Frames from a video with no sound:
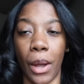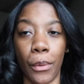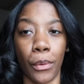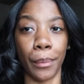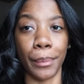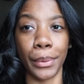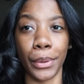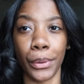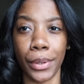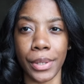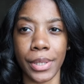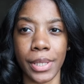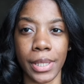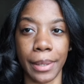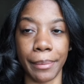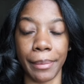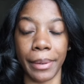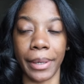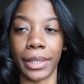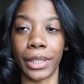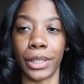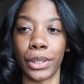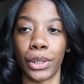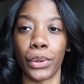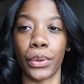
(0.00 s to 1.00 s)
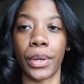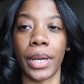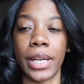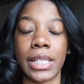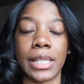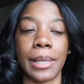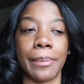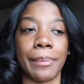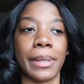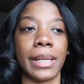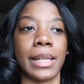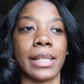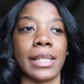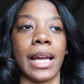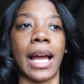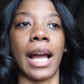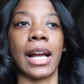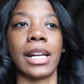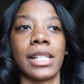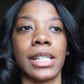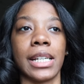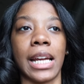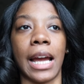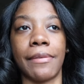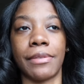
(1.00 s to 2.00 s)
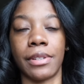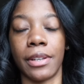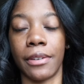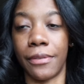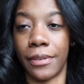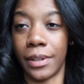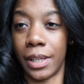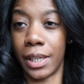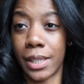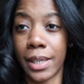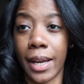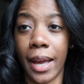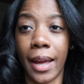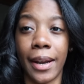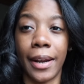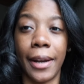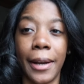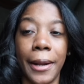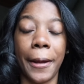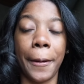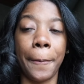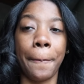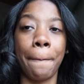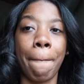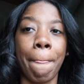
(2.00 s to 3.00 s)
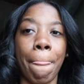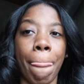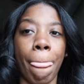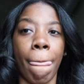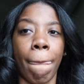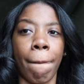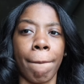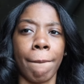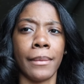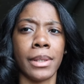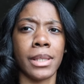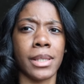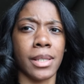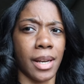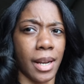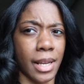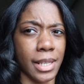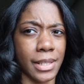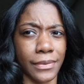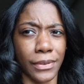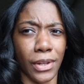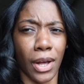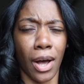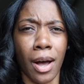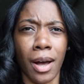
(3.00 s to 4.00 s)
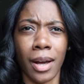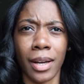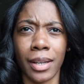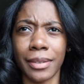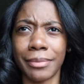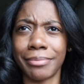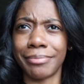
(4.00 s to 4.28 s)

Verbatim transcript: I won't be going to the Maryland location because I actually have to finish editing today's vlog.